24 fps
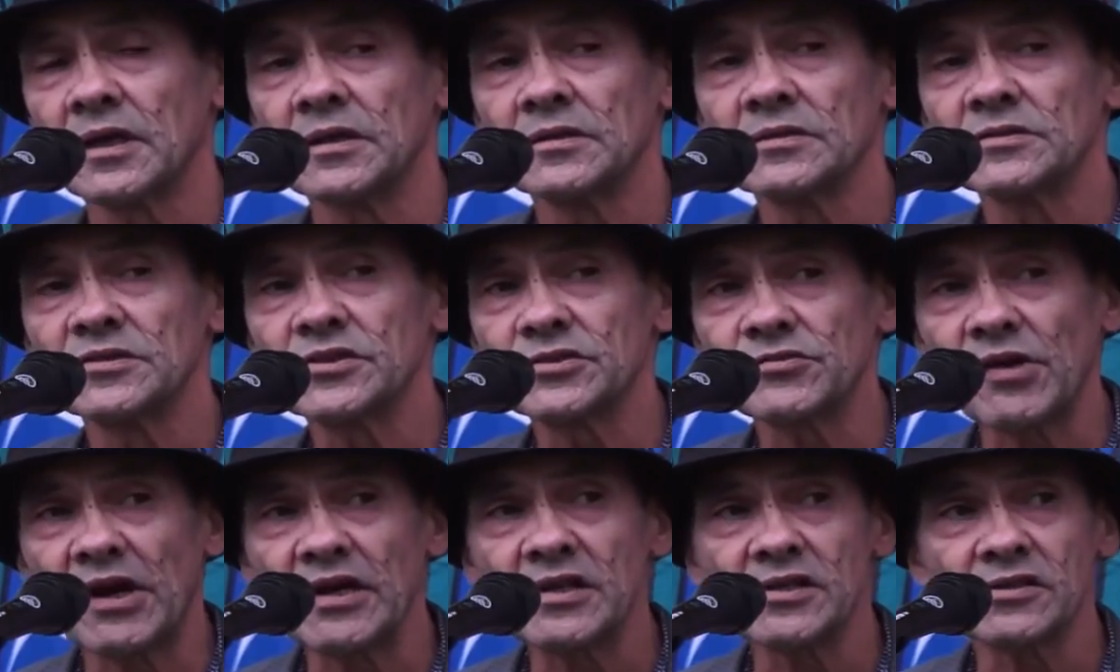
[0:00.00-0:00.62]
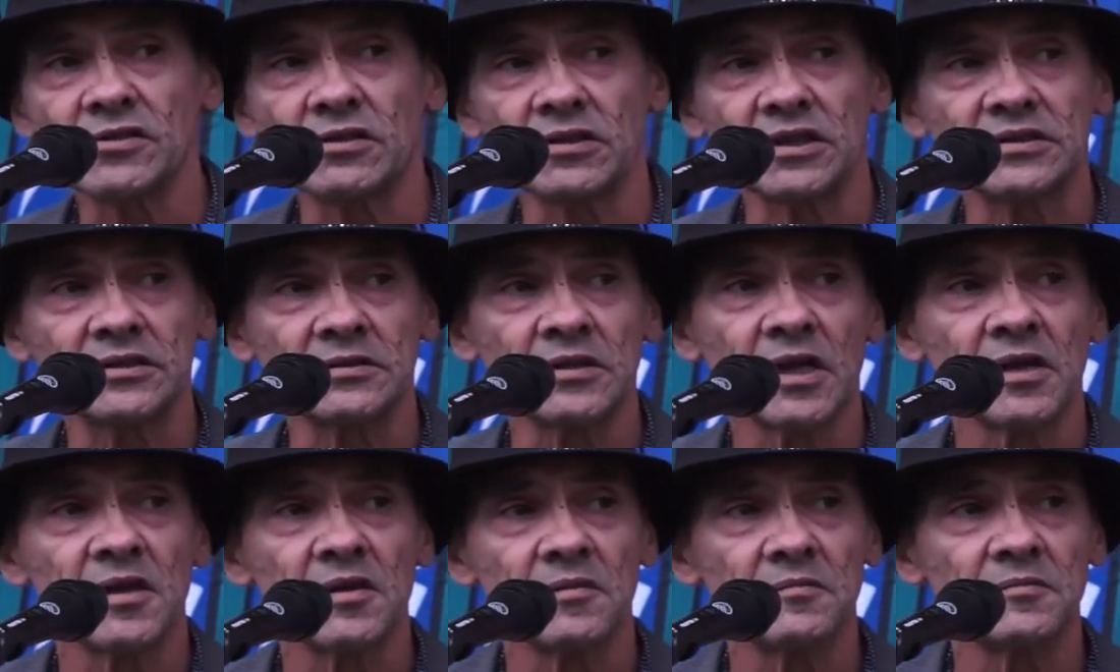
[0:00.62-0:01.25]
Australia's got to
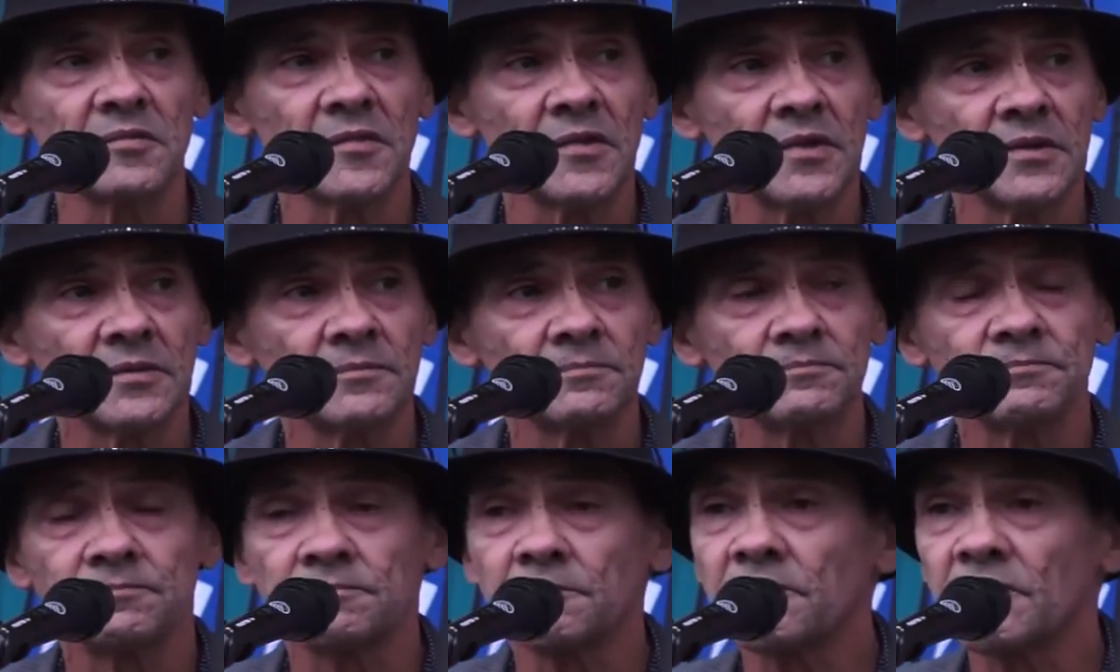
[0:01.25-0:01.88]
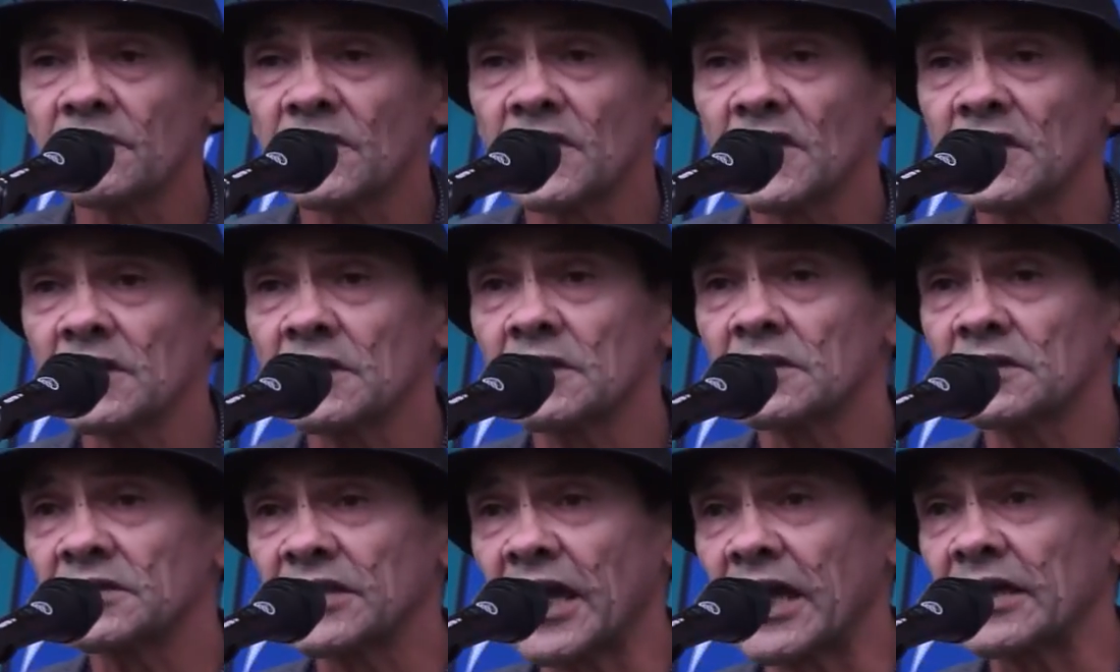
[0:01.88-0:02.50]

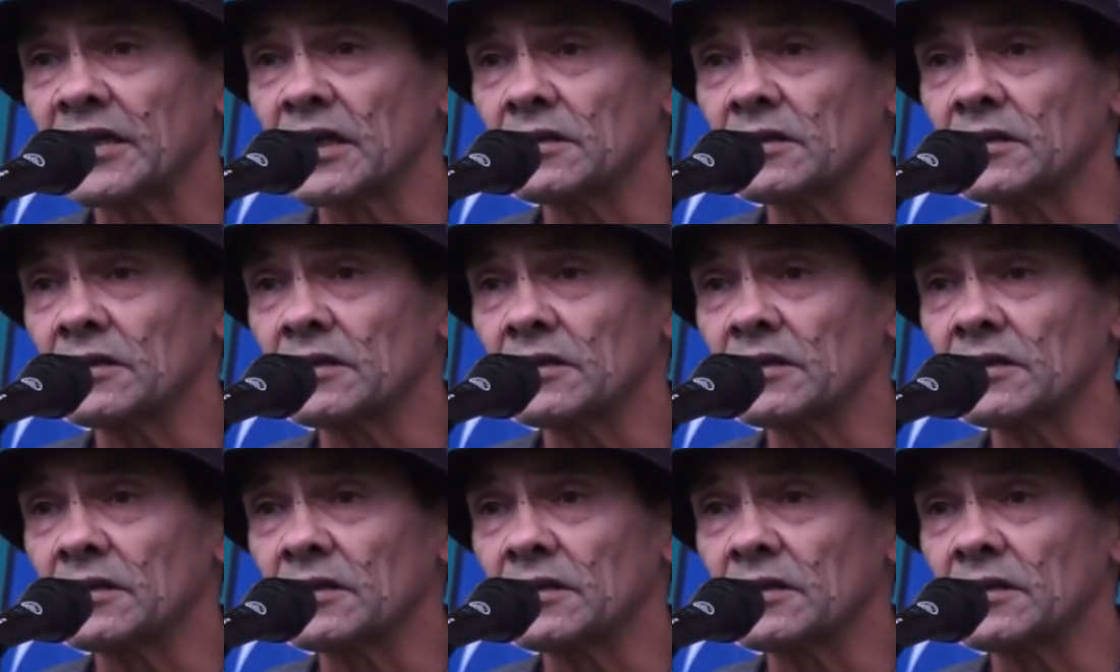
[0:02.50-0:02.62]
take